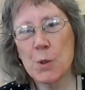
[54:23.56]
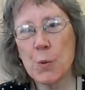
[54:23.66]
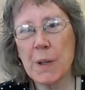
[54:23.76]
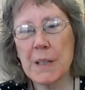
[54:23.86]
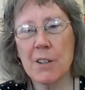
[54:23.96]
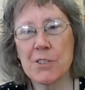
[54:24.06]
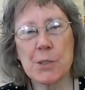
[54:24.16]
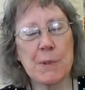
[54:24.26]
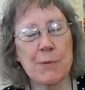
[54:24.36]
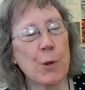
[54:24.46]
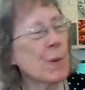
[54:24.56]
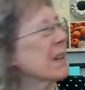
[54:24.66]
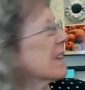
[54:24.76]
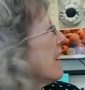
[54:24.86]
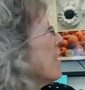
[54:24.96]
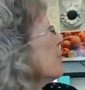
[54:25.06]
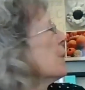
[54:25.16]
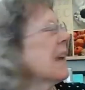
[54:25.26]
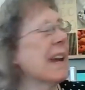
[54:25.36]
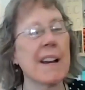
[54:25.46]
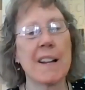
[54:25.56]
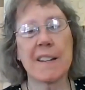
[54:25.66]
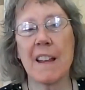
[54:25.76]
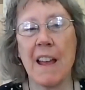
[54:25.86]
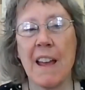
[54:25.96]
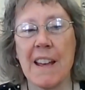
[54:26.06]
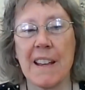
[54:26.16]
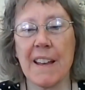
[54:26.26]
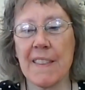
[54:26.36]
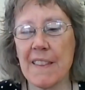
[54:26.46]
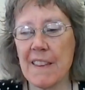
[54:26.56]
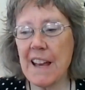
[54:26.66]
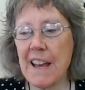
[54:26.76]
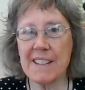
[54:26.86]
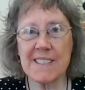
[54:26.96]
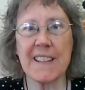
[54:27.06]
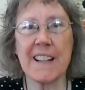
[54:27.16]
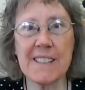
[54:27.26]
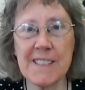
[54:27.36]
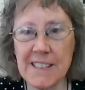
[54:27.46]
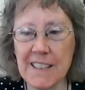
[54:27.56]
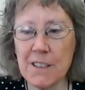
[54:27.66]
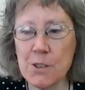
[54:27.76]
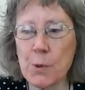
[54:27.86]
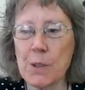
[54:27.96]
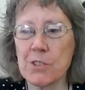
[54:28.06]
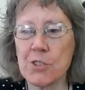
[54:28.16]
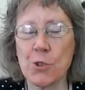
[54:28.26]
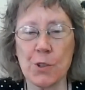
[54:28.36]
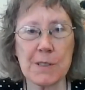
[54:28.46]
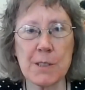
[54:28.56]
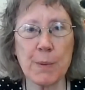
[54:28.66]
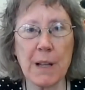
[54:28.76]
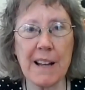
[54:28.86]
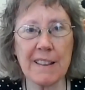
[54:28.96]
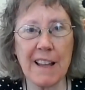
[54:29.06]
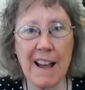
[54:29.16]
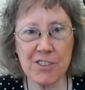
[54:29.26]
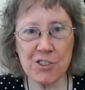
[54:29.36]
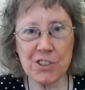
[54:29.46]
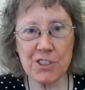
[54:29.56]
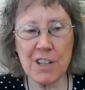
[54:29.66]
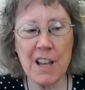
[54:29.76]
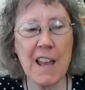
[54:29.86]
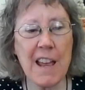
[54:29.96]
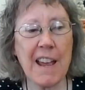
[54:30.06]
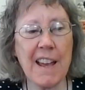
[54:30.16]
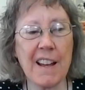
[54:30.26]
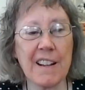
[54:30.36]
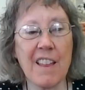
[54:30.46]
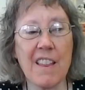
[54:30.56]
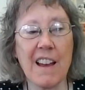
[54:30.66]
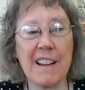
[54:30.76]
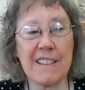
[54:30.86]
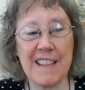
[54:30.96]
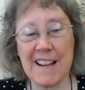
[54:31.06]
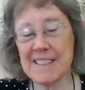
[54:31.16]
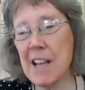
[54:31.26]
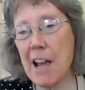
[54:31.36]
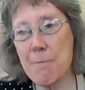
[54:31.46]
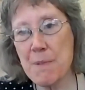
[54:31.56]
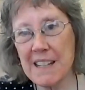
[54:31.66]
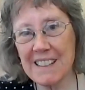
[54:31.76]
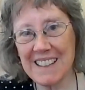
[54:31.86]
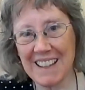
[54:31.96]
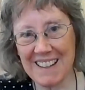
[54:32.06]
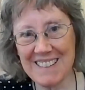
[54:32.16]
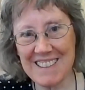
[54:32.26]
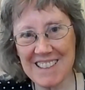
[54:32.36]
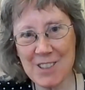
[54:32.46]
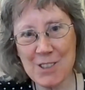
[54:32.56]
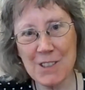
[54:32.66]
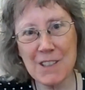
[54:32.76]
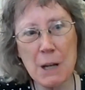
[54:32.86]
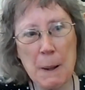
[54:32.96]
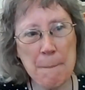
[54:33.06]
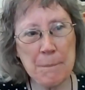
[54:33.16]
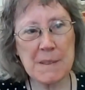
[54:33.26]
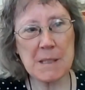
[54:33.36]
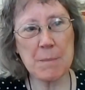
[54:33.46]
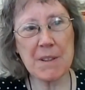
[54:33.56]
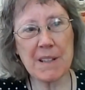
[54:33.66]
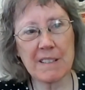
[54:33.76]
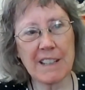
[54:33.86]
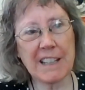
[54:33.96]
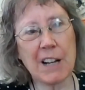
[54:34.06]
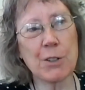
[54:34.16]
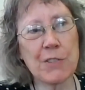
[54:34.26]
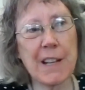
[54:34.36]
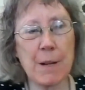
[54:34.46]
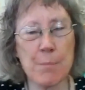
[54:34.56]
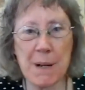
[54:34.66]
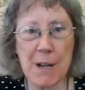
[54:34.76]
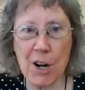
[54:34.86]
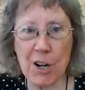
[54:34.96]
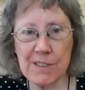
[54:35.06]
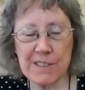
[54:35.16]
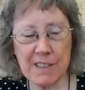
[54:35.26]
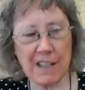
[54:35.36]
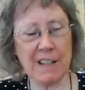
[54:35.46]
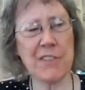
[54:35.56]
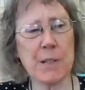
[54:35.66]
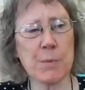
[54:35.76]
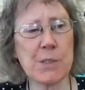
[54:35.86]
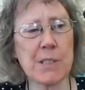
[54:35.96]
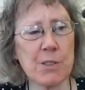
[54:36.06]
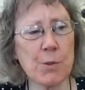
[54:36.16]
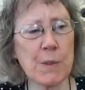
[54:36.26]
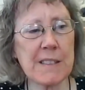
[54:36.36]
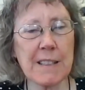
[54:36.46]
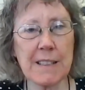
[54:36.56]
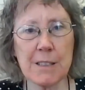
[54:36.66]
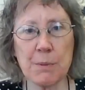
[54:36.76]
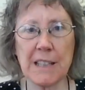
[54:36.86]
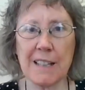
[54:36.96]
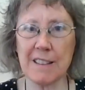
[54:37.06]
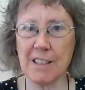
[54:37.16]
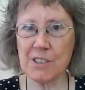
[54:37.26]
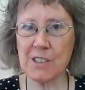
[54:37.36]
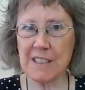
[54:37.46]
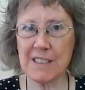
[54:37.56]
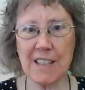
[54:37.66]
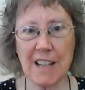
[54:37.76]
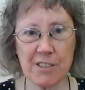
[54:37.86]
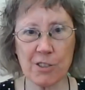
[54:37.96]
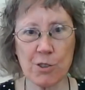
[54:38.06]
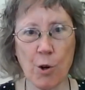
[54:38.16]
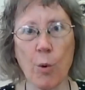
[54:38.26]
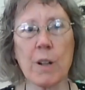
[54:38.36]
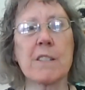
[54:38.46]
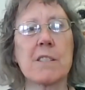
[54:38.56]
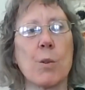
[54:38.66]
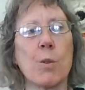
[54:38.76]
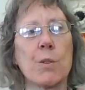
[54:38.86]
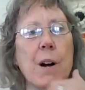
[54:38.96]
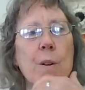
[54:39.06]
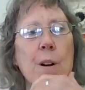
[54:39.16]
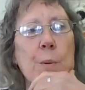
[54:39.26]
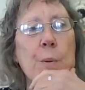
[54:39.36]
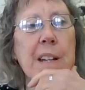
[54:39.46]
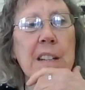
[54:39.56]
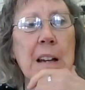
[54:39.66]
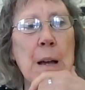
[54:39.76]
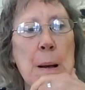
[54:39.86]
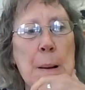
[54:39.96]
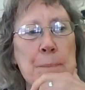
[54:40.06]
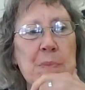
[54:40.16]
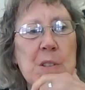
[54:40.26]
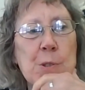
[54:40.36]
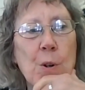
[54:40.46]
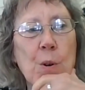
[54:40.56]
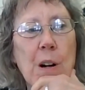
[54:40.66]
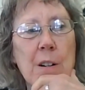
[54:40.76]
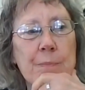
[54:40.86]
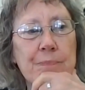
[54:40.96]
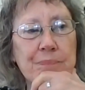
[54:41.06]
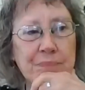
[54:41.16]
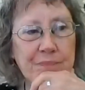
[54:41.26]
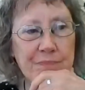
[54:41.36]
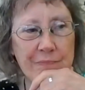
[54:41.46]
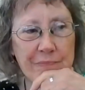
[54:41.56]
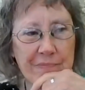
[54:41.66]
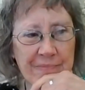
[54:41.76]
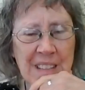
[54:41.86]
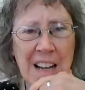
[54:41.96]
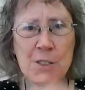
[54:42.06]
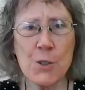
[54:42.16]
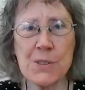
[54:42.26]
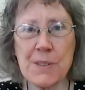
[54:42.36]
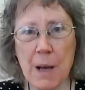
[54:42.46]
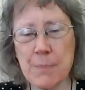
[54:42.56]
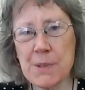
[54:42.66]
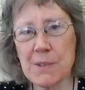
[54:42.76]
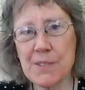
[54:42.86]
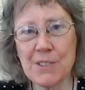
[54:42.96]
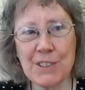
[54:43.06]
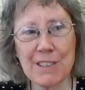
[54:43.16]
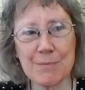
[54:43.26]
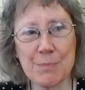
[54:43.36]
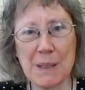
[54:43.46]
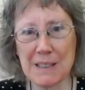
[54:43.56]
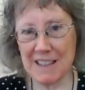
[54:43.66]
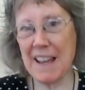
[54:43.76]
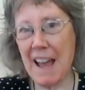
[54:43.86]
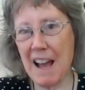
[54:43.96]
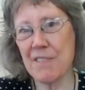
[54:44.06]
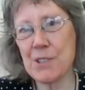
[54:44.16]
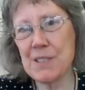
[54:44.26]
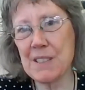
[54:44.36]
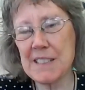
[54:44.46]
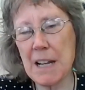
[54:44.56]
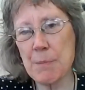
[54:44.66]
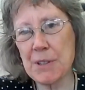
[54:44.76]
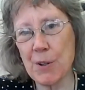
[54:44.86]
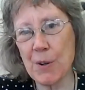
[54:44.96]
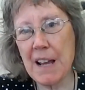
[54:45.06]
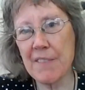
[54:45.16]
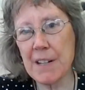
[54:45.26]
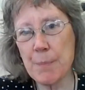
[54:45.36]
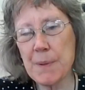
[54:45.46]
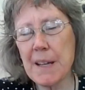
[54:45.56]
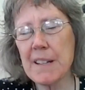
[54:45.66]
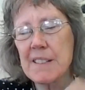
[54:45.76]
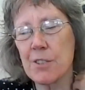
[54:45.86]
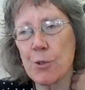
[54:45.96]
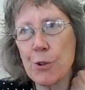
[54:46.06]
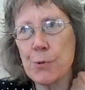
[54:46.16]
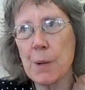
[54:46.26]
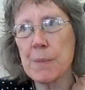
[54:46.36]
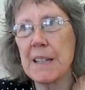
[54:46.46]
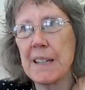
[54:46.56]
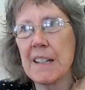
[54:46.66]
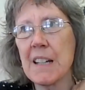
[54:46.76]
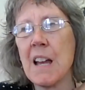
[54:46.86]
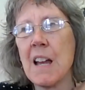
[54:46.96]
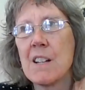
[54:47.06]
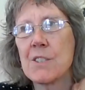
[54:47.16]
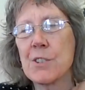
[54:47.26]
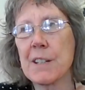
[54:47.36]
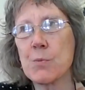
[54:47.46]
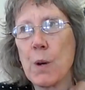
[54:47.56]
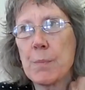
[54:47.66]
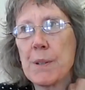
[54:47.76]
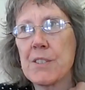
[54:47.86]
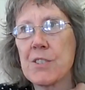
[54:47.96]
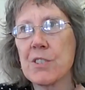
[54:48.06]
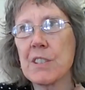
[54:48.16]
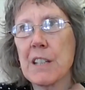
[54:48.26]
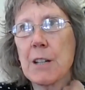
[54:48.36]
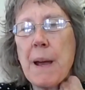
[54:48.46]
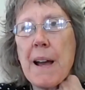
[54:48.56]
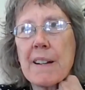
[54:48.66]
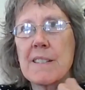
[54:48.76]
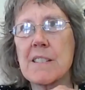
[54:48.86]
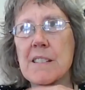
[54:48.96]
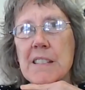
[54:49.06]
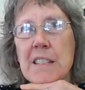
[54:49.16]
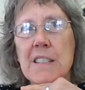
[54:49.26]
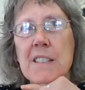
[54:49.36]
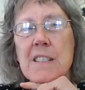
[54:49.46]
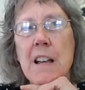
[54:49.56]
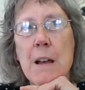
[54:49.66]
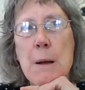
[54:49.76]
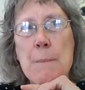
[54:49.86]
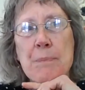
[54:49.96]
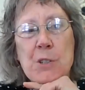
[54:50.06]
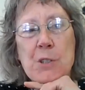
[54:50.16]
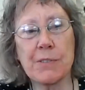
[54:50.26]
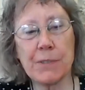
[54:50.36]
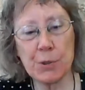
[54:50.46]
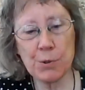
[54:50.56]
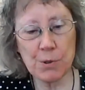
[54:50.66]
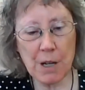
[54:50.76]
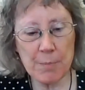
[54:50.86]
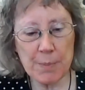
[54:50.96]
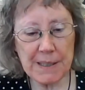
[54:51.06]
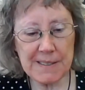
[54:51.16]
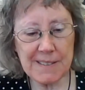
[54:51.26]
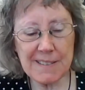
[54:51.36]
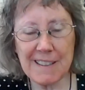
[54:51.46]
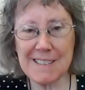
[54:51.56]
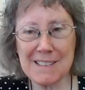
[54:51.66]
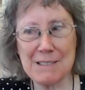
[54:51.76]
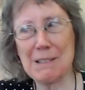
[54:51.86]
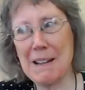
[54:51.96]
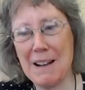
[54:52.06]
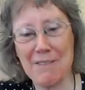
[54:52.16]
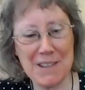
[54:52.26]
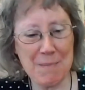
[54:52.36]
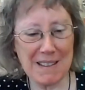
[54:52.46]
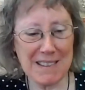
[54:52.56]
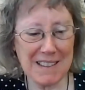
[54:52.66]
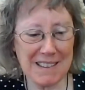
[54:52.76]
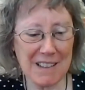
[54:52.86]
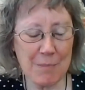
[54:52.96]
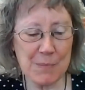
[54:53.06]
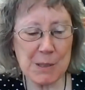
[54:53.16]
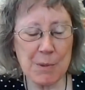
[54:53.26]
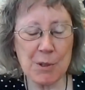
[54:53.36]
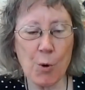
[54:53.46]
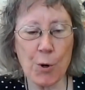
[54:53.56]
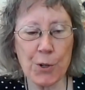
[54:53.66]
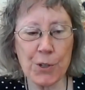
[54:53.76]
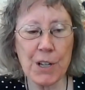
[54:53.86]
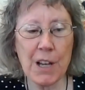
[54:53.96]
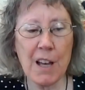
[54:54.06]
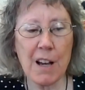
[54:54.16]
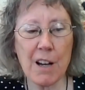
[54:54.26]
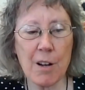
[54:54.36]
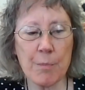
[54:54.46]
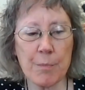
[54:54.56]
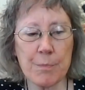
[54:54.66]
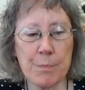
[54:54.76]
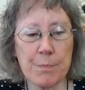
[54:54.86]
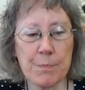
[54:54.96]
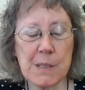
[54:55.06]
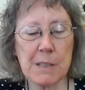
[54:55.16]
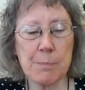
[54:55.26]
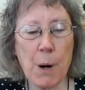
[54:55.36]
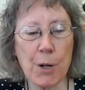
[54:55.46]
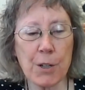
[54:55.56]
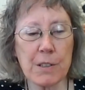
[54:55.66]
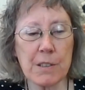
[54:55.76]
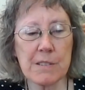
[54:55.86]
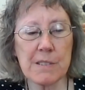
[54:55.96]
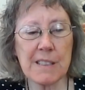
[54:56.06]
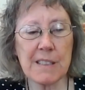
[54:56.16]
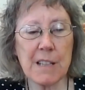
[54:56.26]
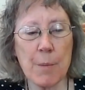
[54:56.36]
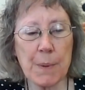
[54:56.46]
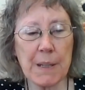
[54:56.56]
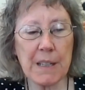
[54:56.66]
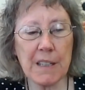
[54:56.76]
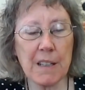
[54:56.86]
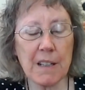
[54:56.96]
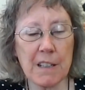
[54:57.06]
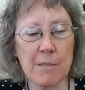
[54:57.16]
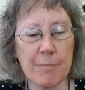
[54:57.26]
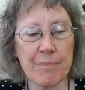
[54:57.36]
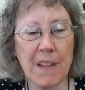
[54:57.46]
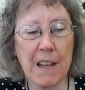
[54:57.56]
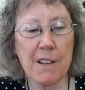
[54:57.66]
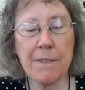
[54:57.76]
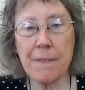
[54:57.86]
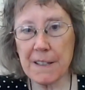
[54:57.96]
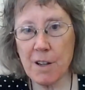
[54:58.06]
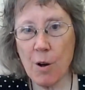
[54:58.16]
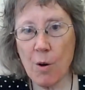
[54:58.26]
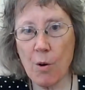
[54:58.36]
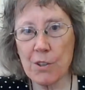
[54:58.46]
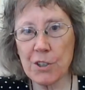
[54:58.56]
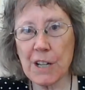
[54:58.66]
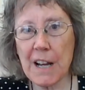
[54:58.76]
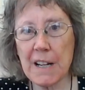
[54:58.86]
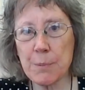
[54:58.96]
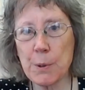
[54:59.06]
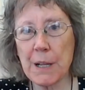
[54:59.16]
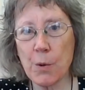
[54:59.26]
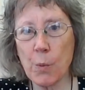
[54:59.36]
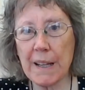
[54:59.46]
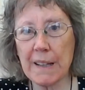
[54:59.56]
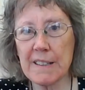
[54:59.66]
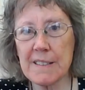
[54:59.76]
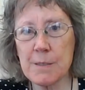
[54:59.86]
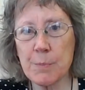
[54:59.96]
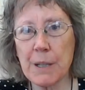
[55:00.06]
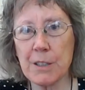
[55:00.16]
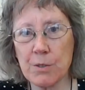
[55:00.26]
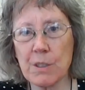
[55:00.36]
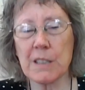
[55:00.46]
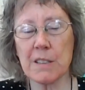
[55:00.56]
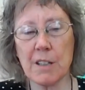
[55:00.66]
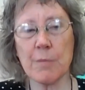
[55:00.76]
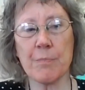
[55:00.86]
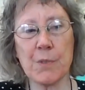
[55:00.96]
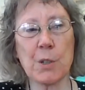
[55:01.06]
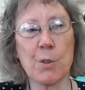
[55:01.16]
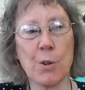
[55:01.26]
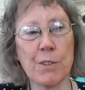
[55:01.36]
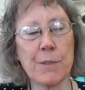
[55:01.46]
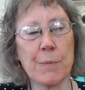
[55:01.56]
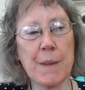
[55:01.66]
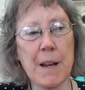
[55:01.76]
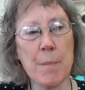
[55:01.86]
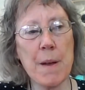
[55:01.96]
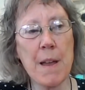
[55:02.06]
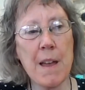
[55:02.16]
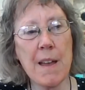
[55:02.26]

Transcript: real quick now, just before we end. And that is that seeds were in short supply last year, and that's happening again this year. Some of the, like I heard that at Menards, I think it was in the Twin Cities, but that their seed stands are totally sold out already. So I know Zups is gonna be, they have their seed stand, but they don't have it up yet. It's in Northrop King. So that's one place you could get packets of seeds. There's a few places that still have them. I think some of the order, Seed Park Seed Company, Fedco, you're kind of put on a wait list, but you can order from them.